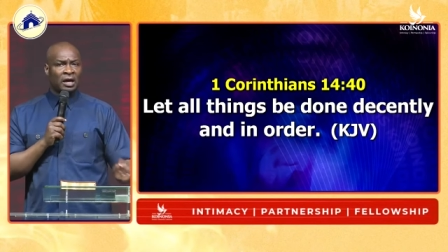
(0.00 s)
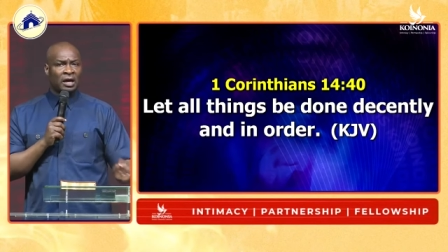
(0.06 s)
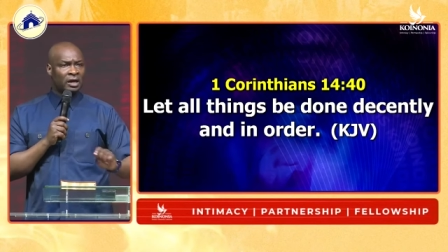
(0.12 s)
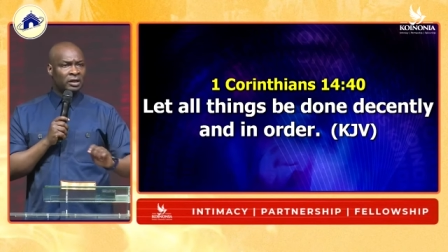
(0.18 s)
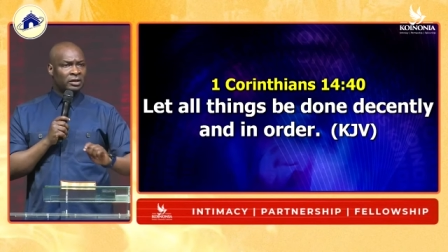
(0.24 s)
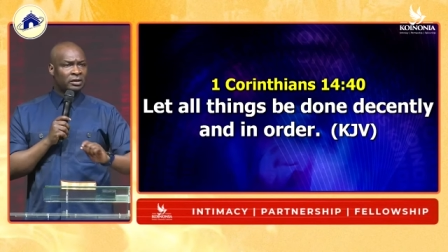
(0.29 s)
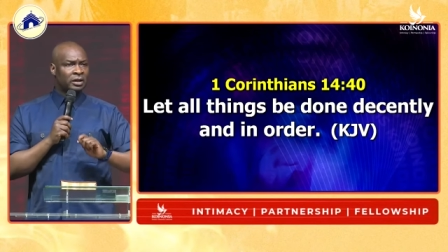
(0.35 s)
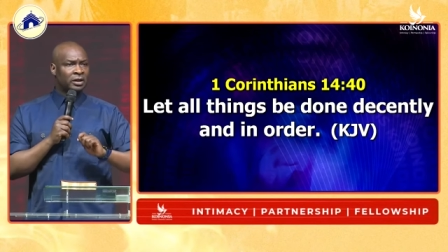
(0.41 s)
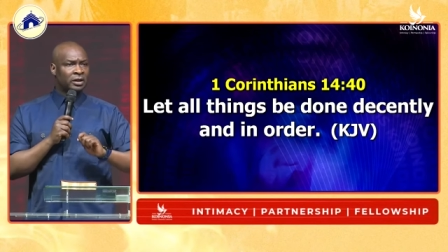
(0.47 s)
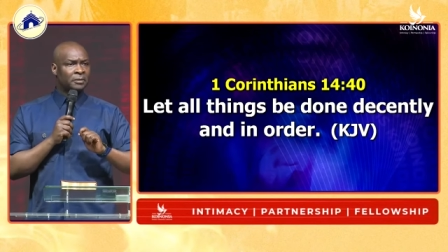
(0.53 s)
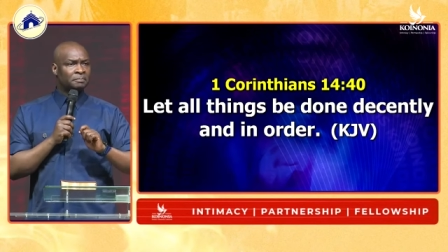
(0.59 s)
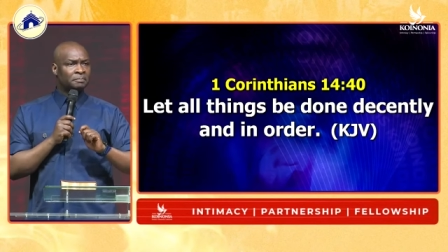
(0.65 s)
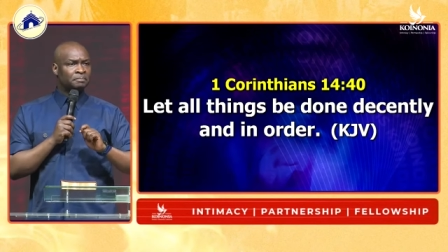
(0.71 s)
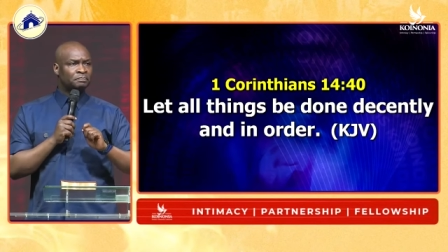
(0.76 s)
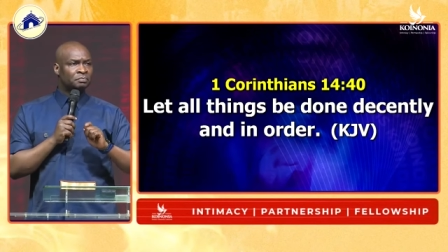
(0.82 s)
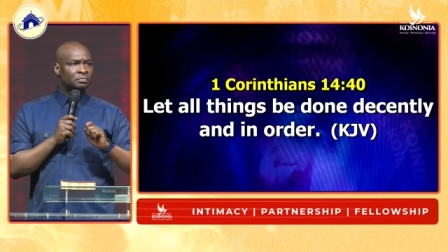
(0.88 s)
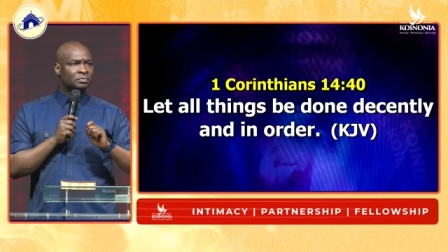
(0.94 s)
And
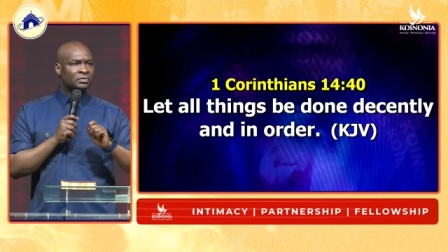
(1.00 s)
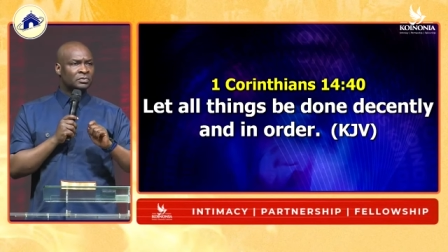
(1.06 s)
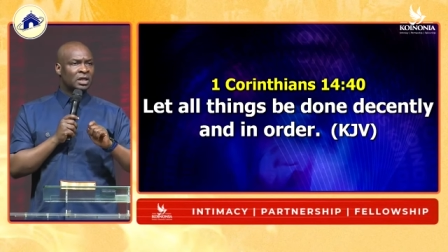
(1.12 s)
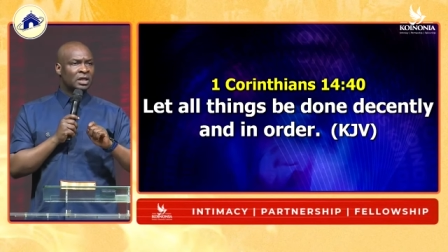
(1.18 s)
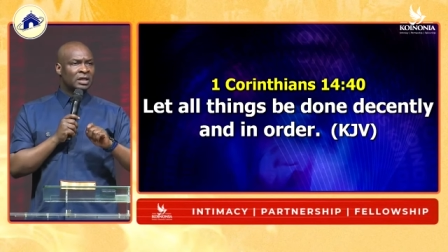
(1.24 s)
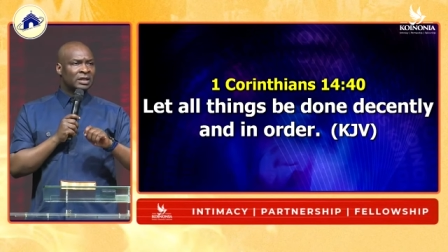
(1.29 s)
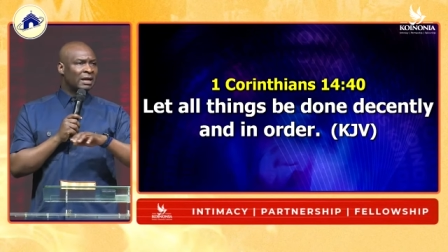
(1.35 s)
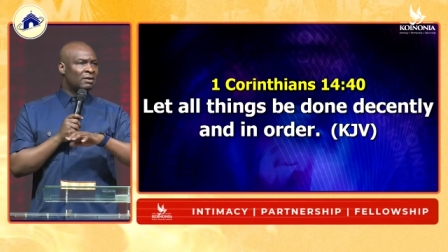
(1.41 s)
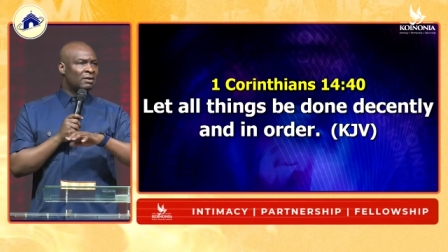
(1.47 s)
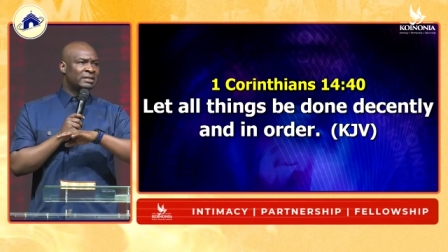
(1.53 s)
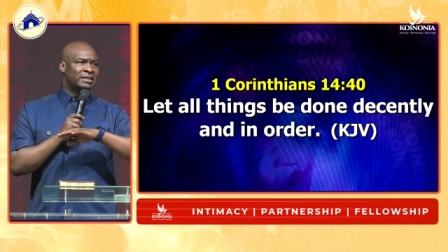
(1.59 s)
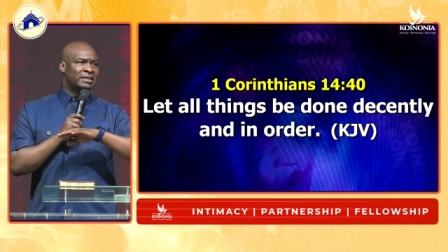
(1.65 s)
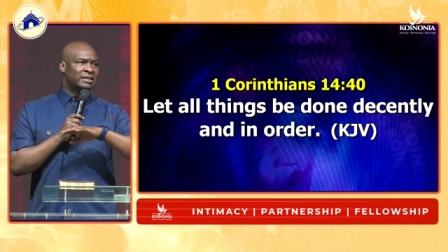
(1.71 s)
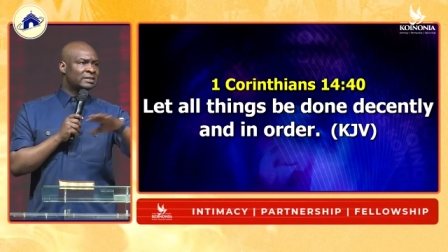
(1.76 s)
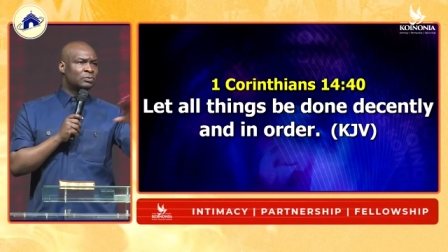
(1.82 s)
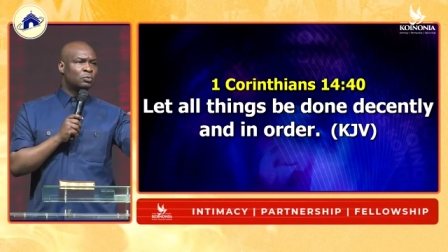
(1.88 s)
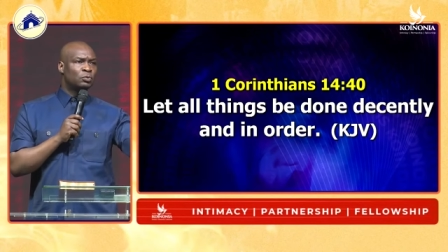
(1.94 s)
um, now
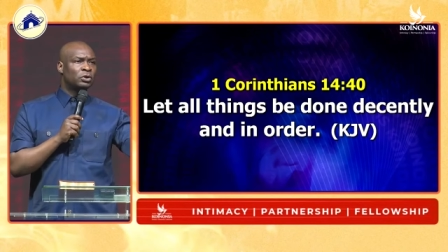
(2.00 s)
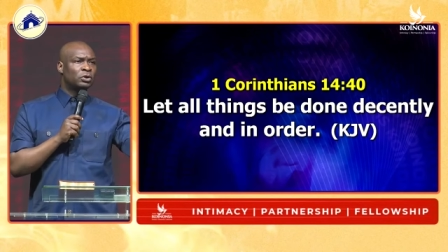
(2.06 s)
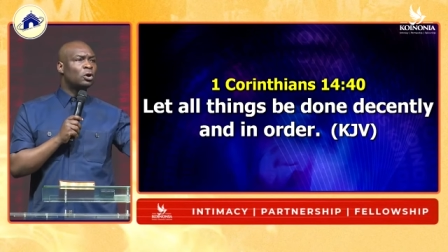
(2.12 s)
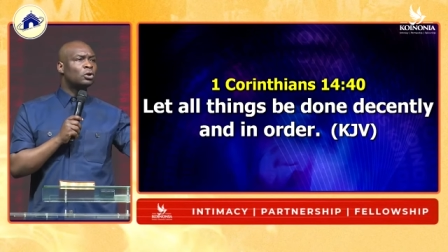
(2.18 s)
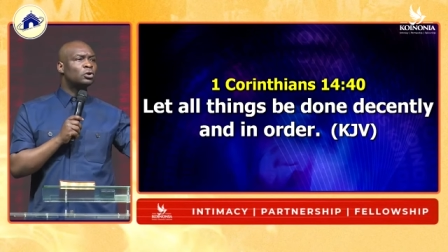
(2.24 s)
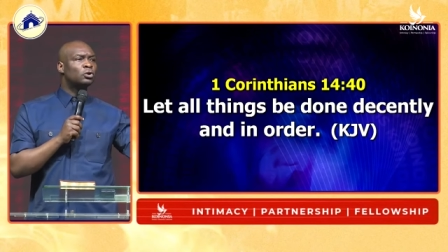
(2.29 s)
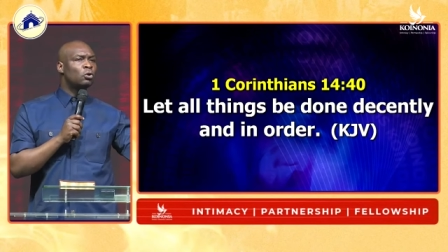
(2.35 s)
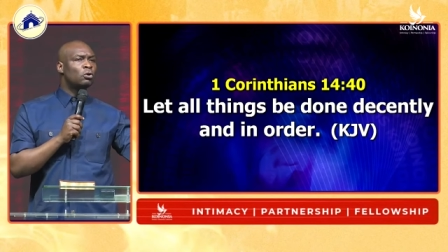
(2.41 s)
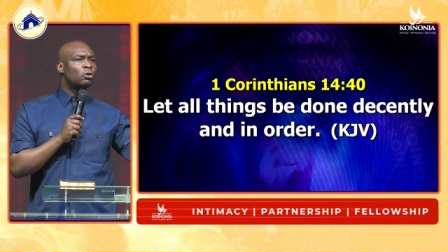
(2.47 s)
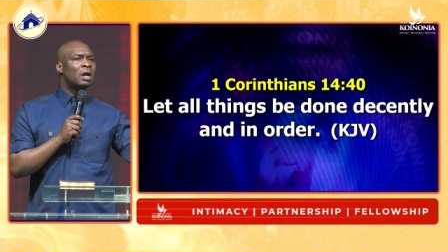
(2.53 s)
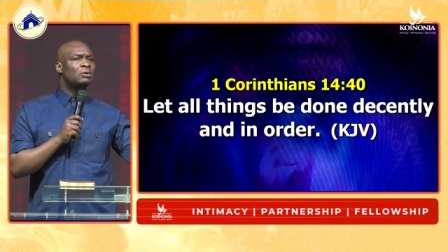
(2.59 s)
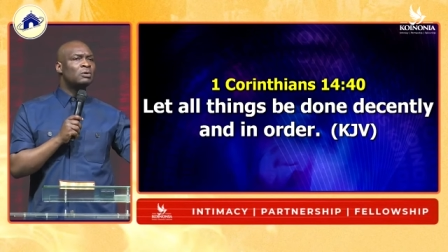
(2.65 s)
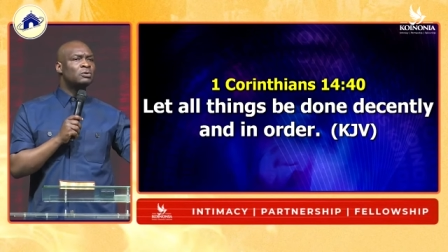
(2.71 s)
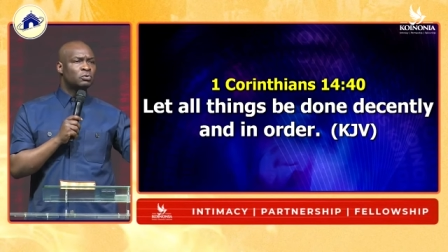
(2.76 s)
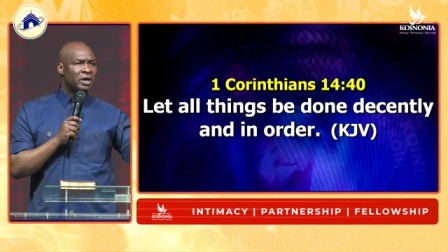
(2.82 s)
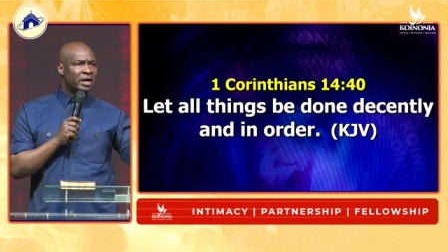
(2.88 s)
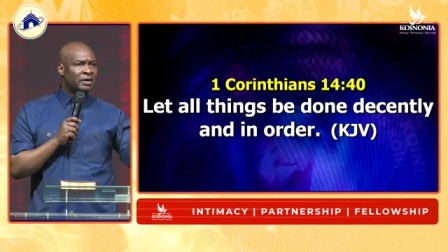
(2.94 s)
this will not go
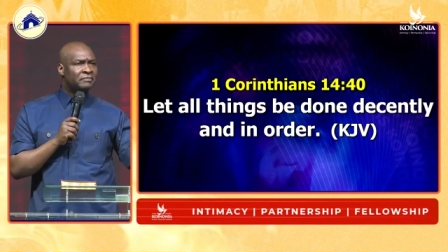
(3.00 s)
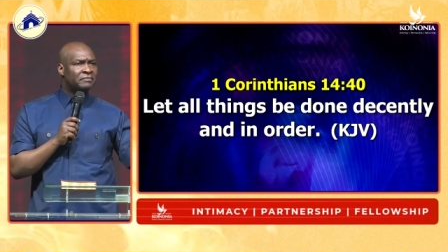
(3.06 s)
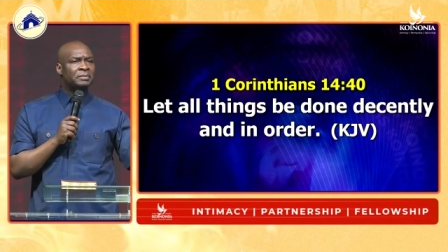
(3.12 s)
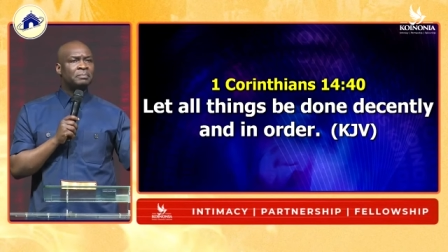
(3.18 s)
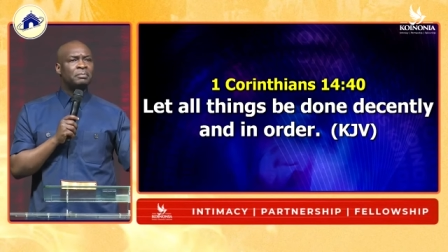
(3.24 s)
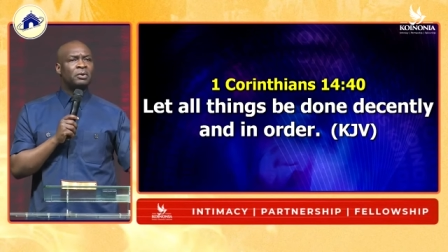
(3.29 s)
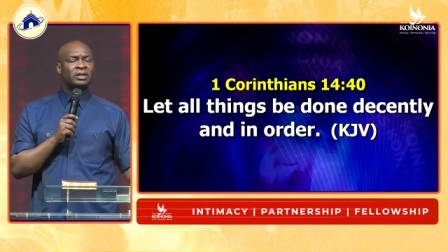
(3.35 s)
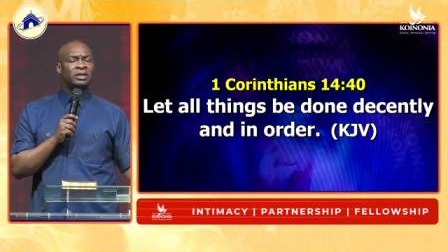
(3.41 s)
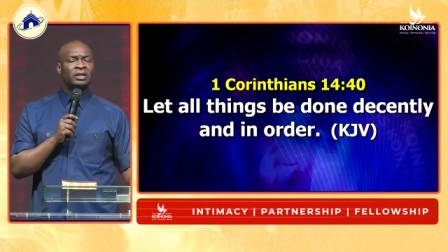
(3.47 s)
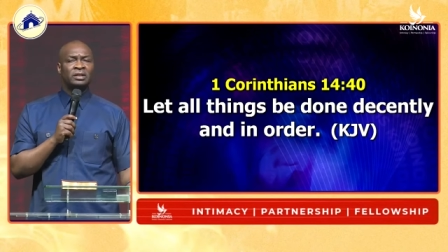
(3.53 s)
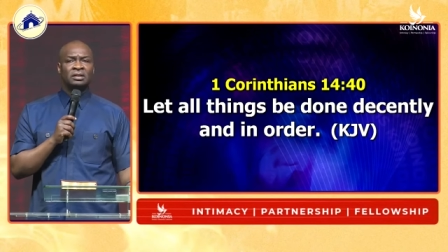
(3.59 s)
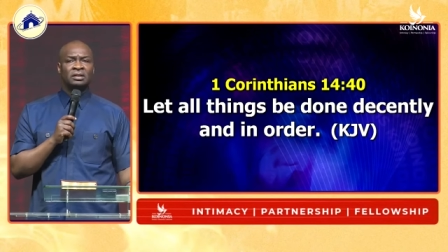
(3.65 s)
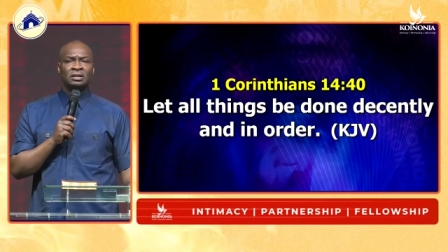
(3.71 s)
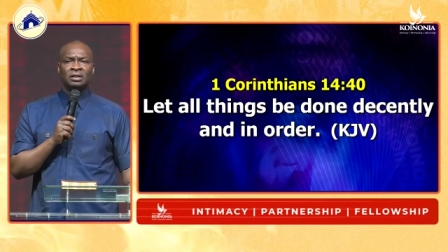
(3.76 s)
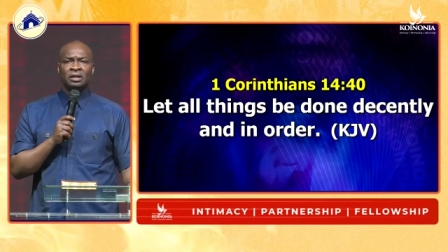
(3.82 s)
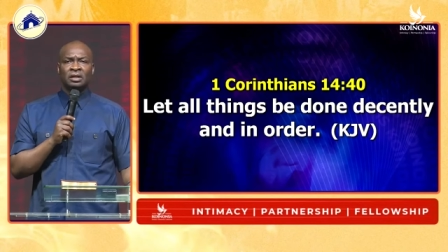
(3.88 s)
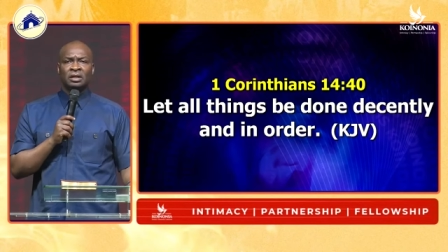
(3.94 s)
around to everybody.
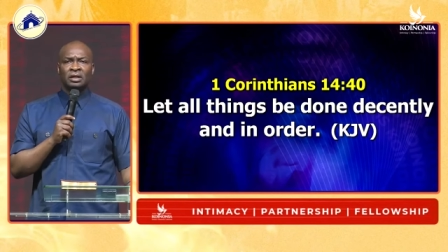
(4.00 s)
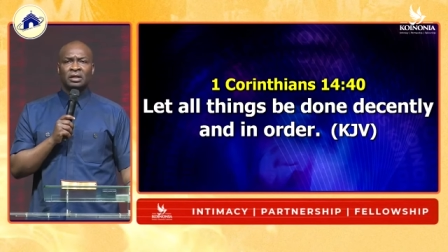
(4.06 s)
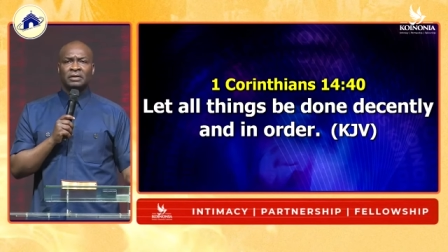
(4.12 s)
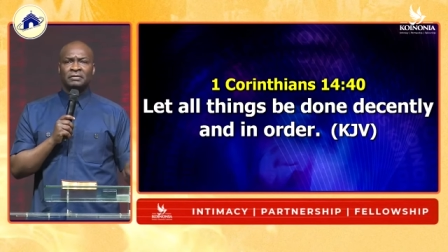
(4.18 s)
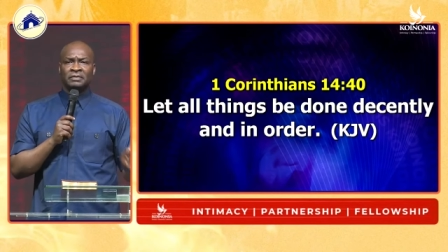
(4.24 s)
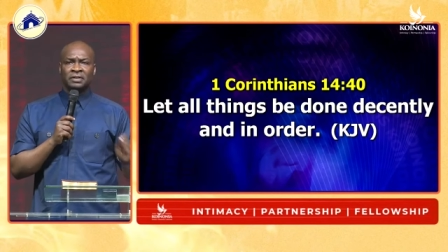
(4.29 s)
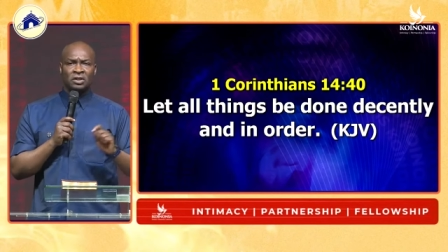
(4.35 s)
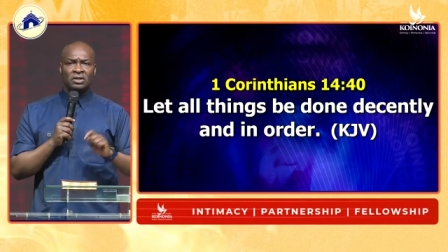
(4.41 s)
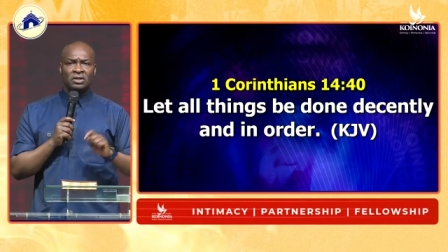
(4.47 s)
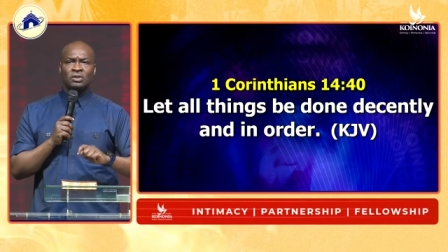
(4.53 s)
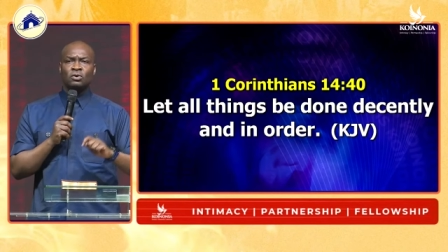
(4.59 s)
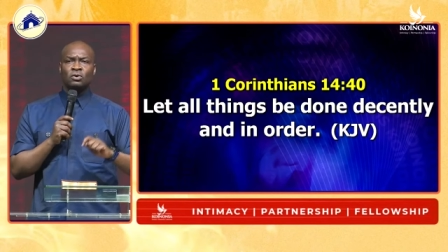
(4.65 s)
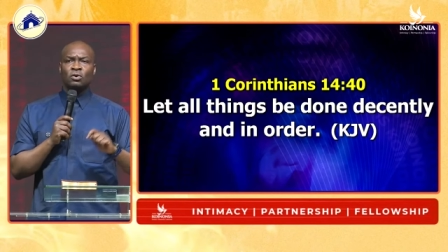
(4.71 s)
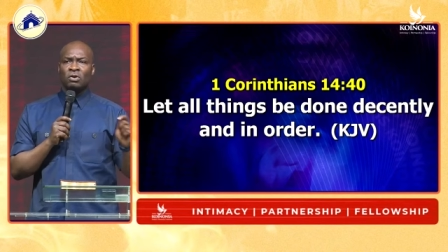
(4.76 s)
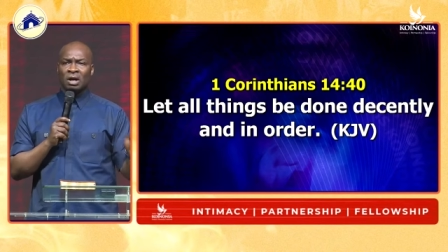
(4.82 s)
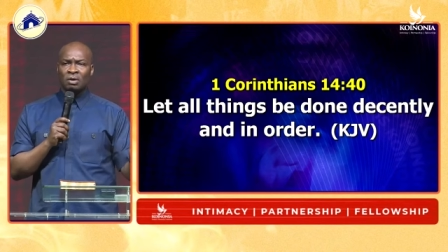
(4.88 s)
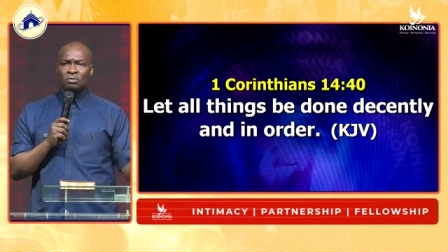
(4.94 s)
If it
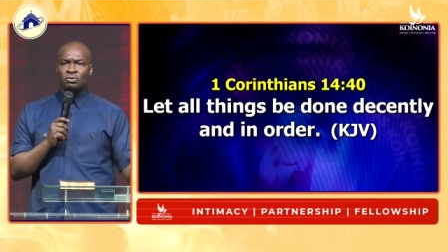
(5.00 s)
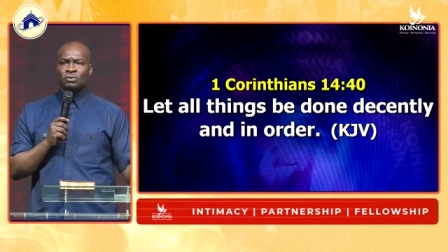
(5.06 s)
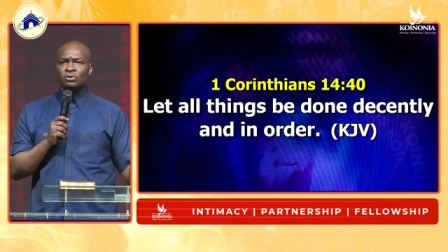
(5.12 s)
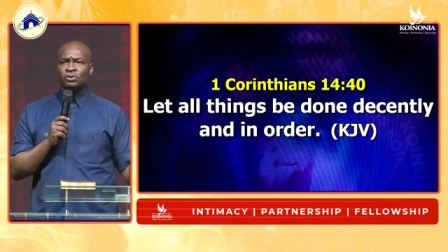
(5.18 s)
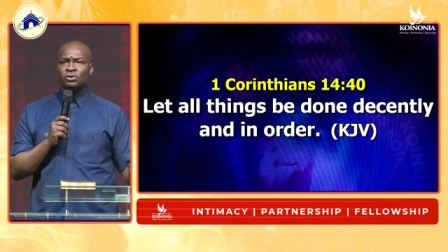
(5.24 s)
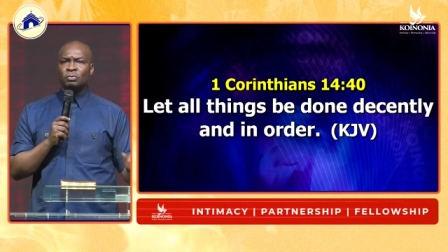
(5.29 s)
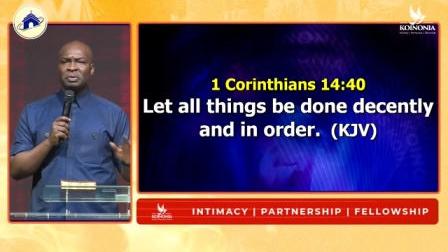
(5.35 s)
doesn't go around to you,